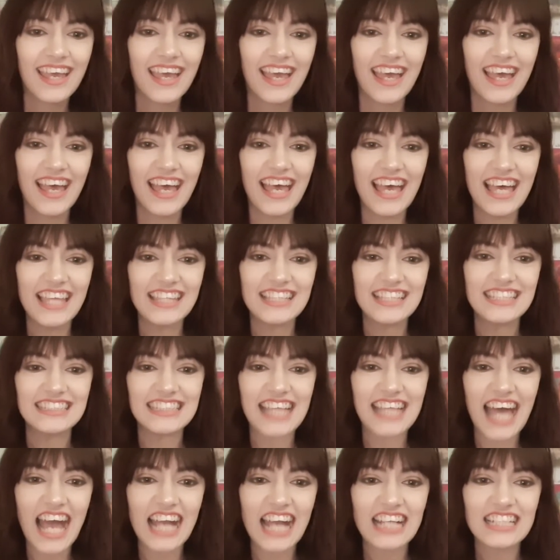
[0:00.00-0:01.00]
And this
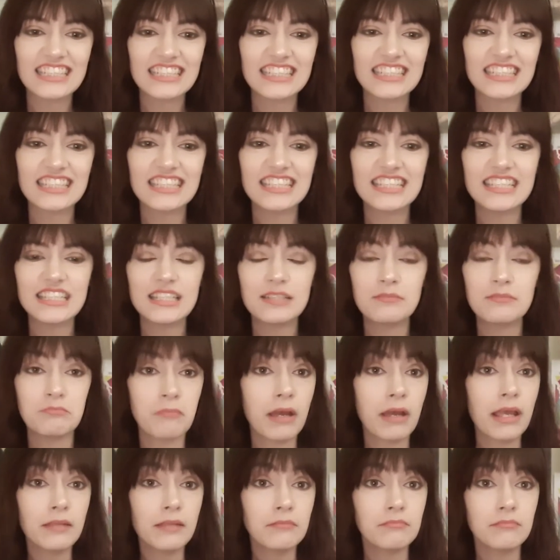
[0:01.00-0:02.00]
actually
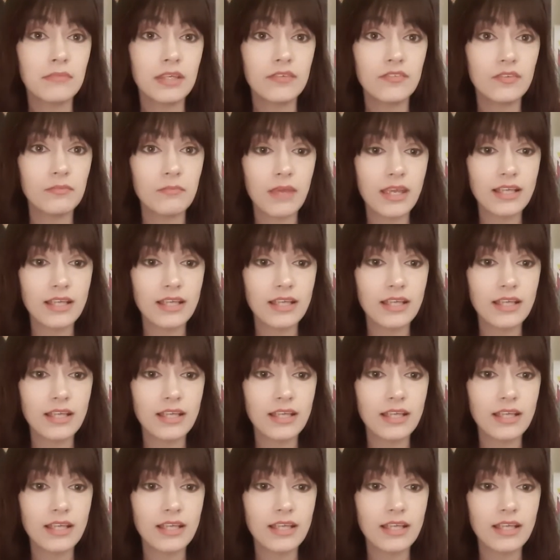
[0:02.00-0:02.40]
might even make